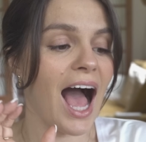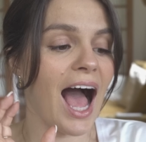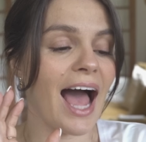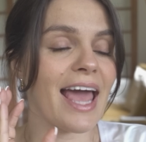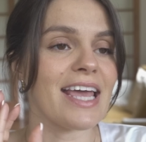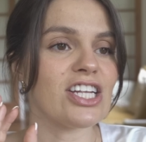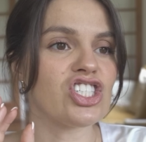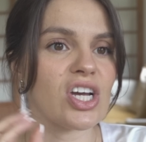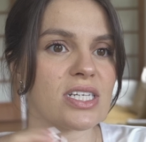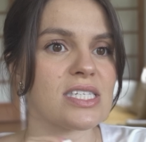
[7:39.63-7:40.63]
I
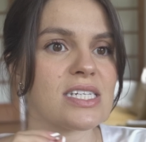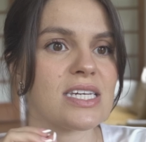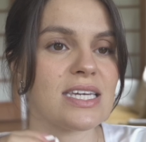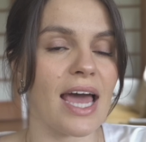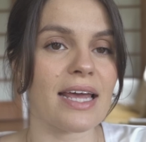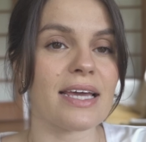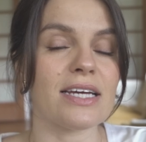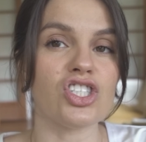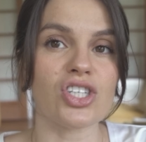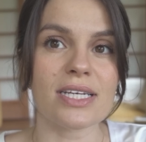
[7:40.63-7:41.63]
just get
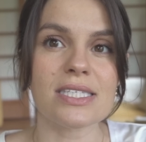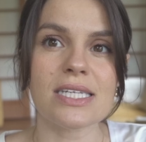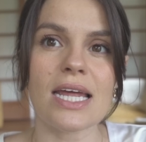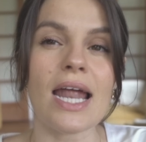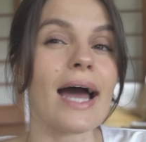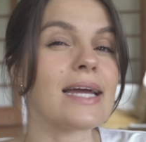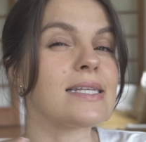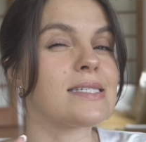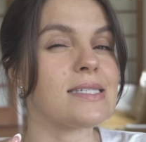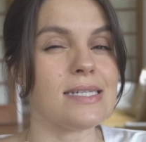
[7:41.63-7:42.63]
congested, I
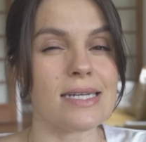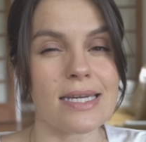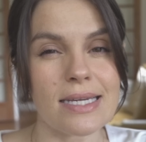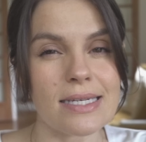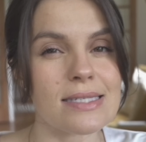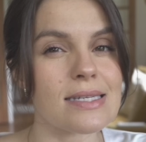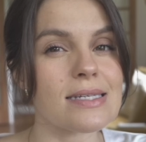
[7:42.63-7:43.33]
sneeze.